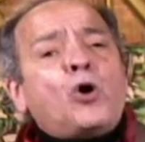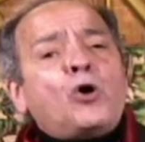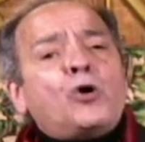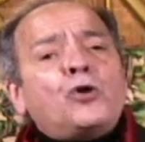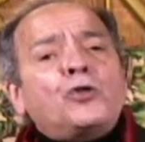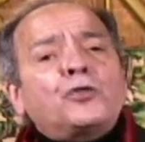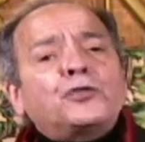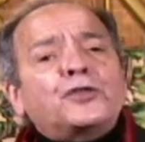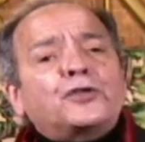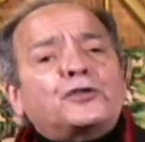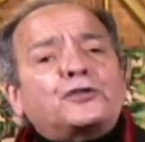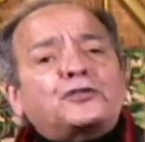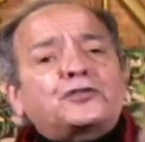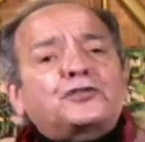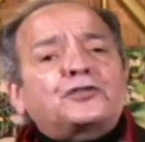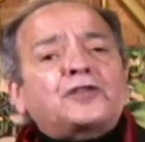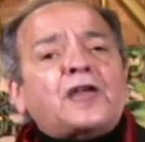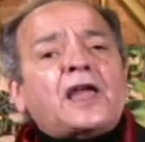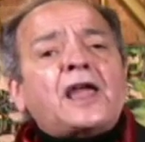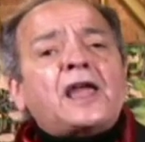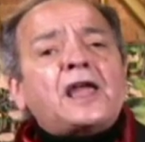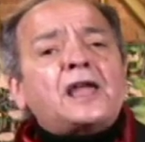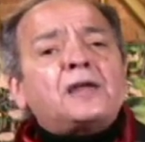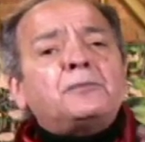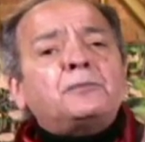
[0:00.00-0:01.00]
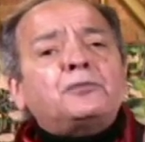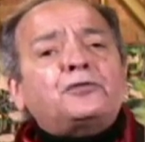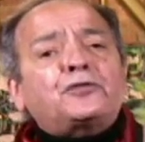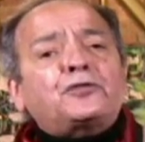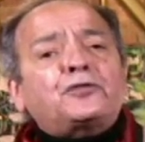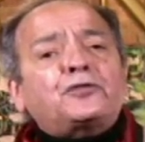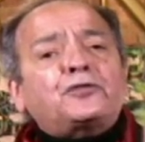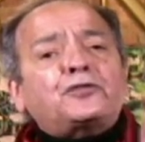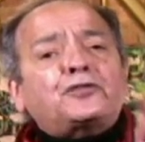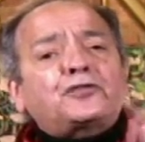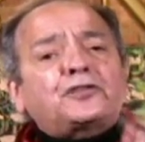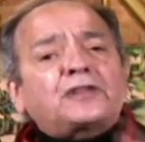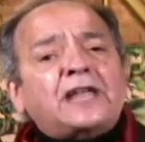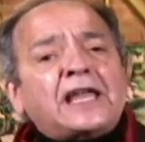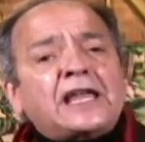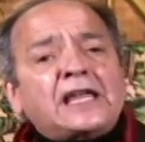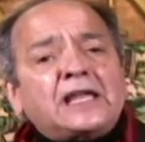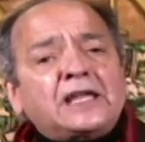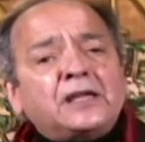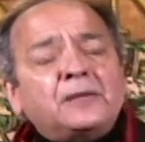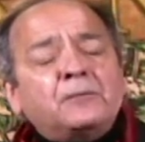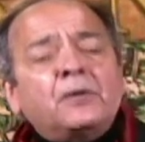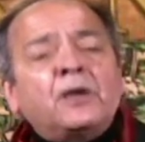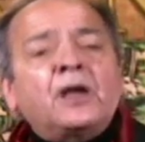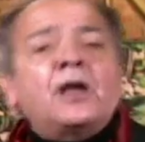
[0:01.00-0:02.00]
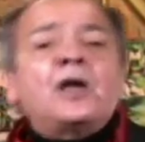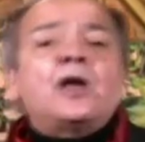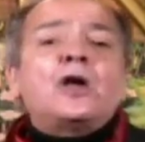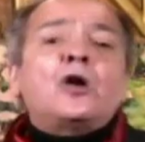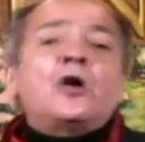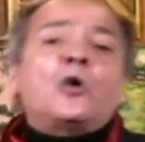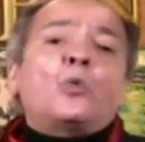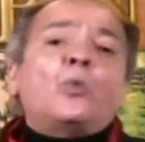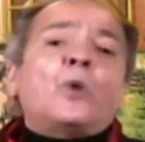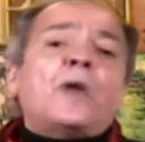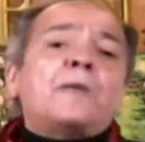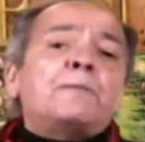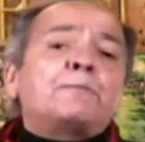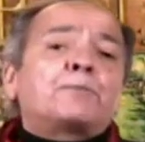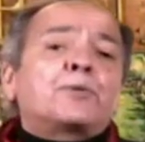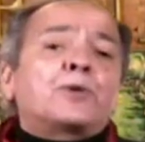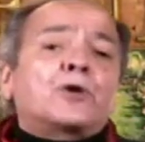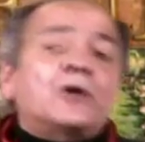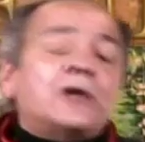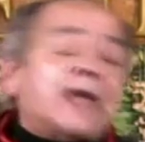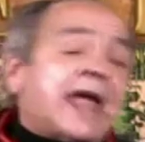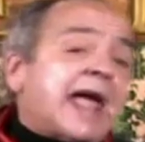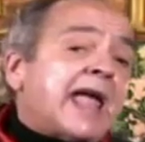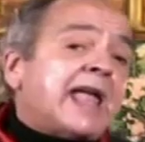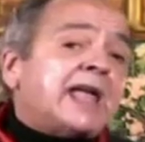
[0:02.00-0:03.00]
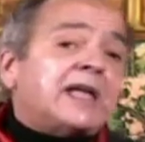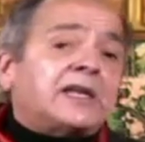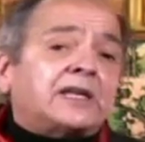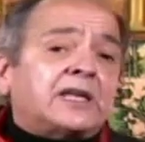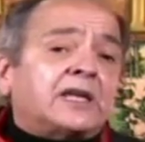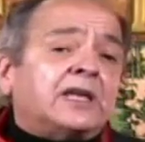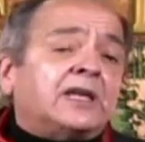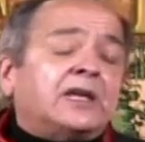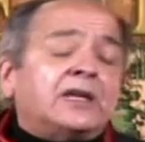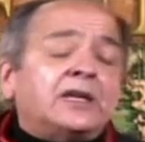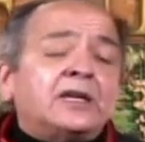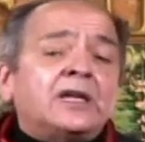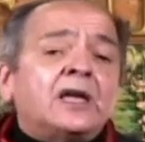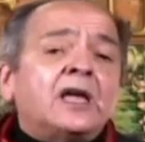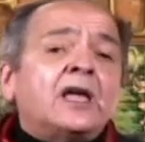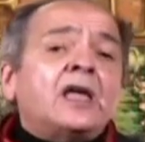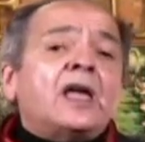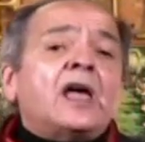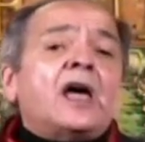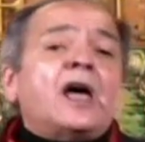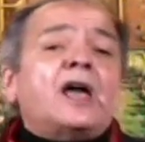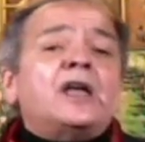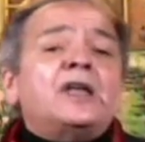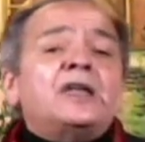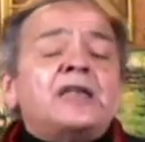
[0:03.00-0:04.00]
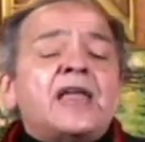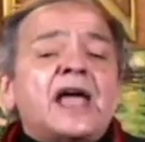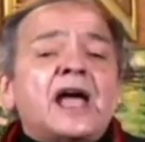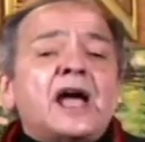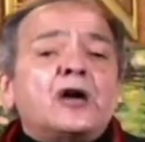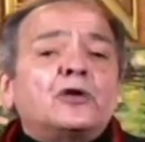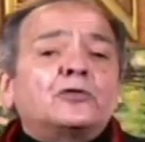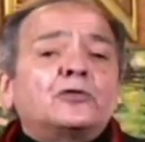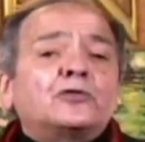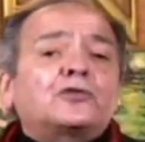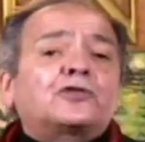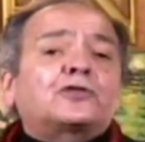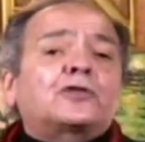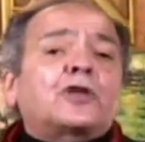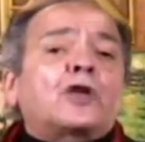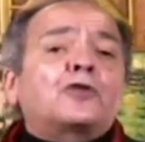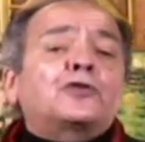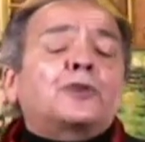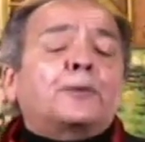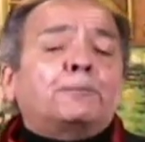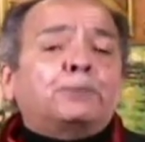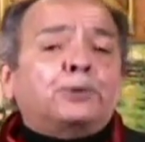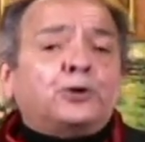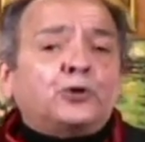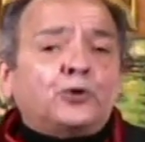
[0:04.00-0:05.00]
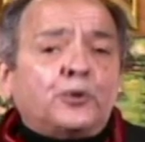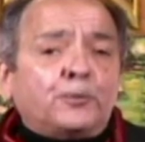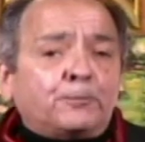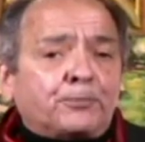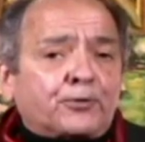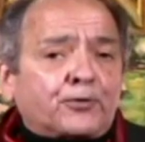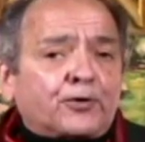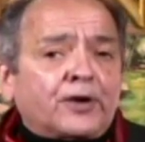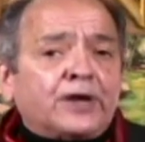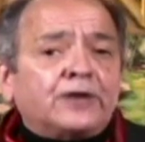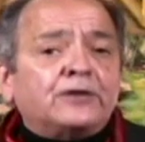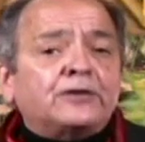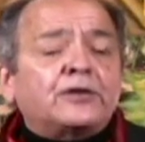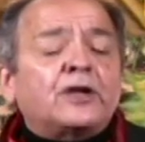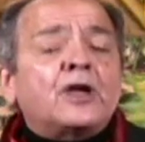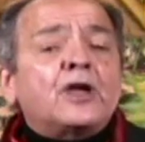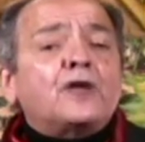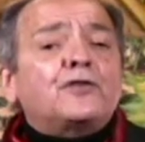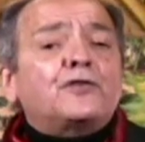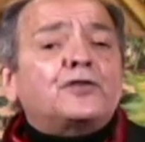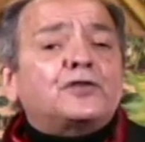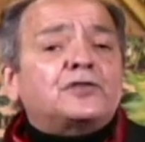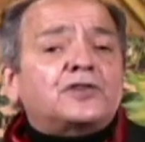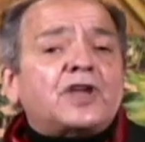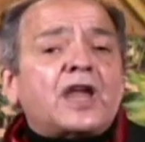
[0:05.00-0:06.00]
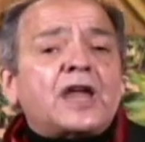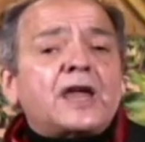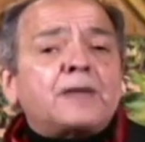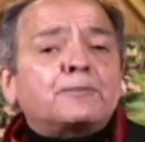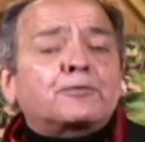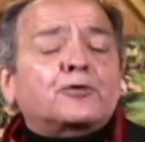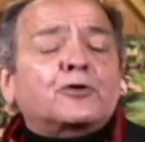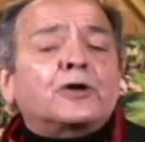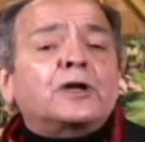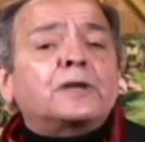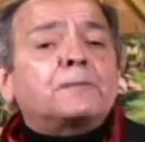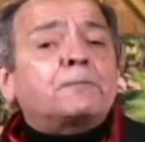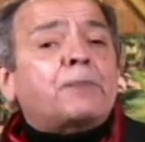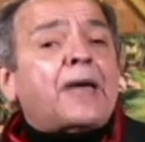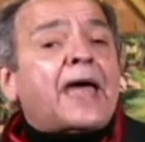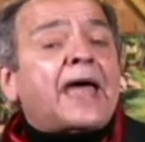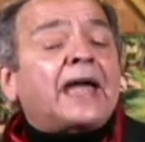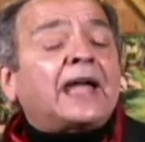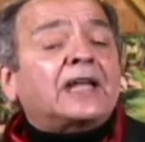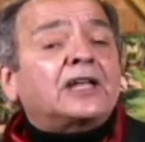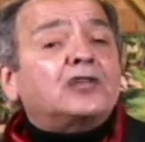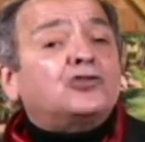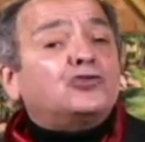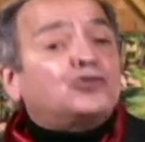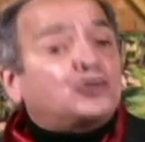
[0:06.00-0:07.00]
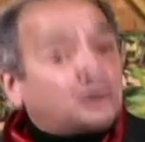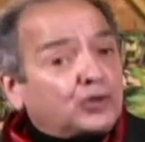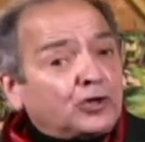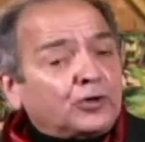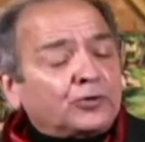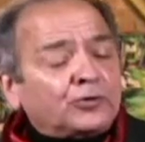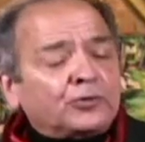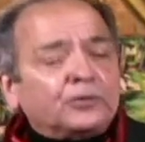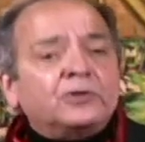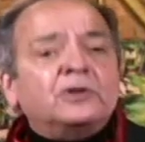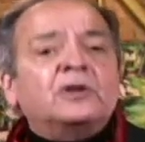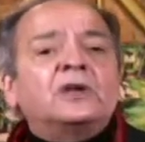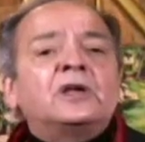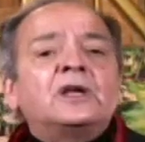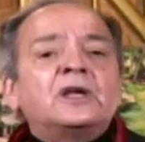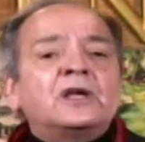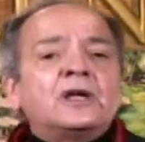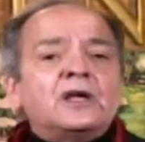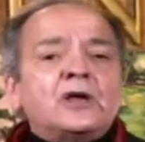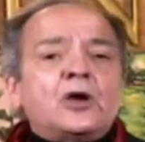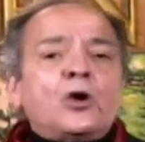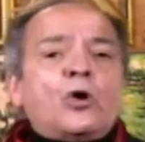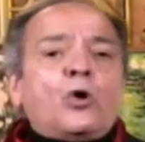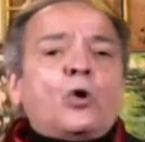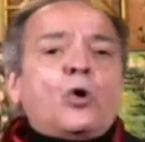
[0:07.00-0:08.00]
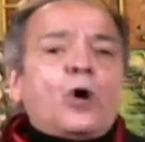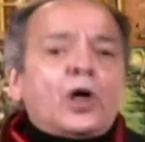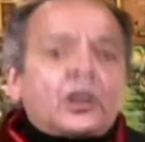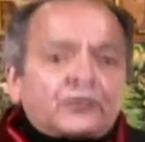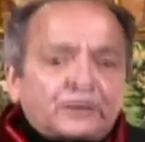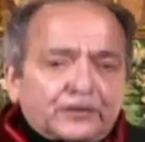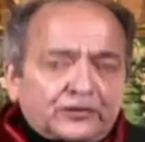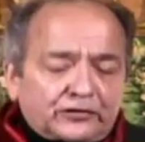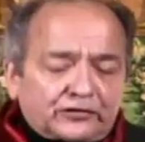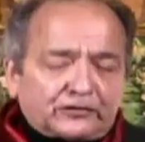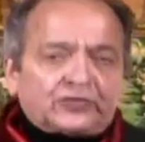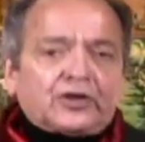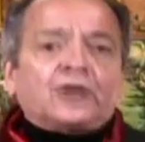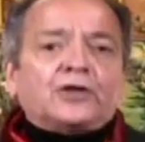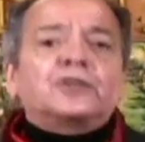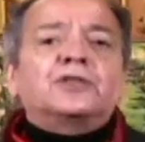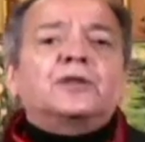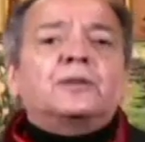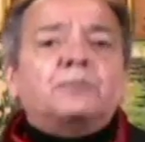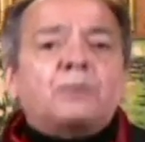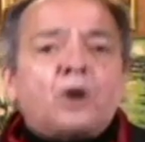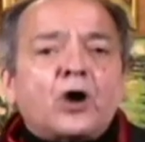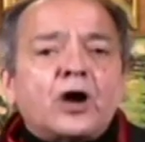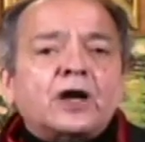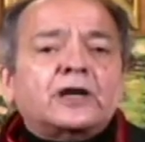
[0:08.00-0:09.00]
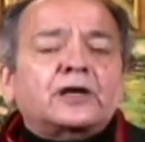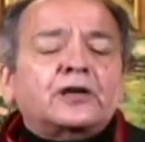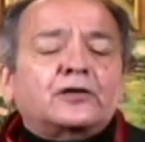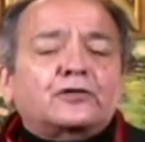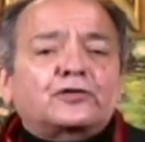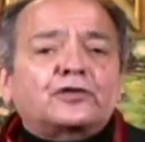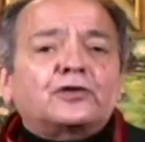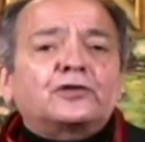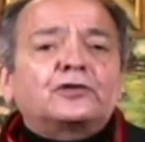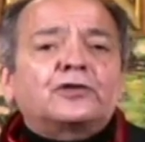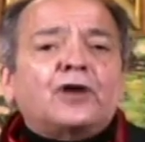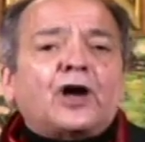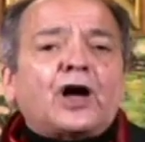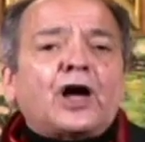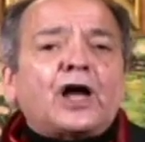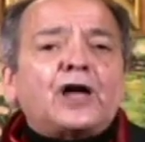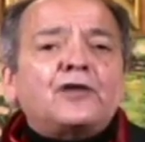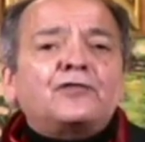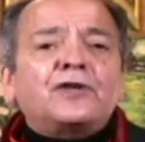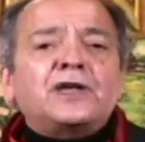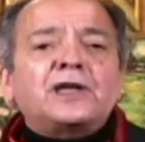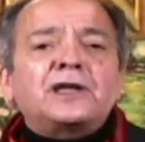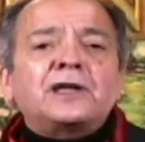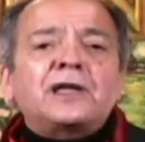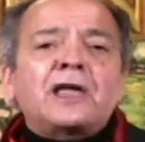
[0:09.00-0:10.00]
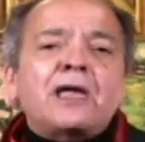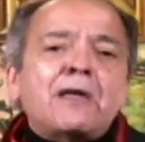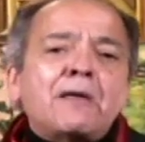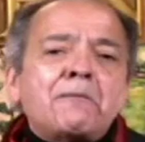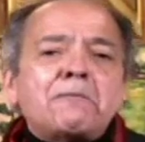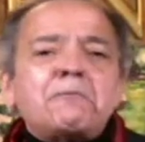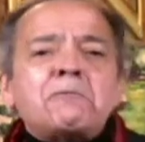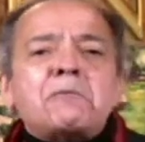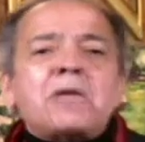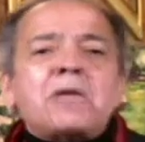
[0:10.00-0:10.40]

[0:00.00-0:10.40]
pulled the same scheme when Bernanke announced the blueprint for tapering back in June. All of a sudden, the markets are diving.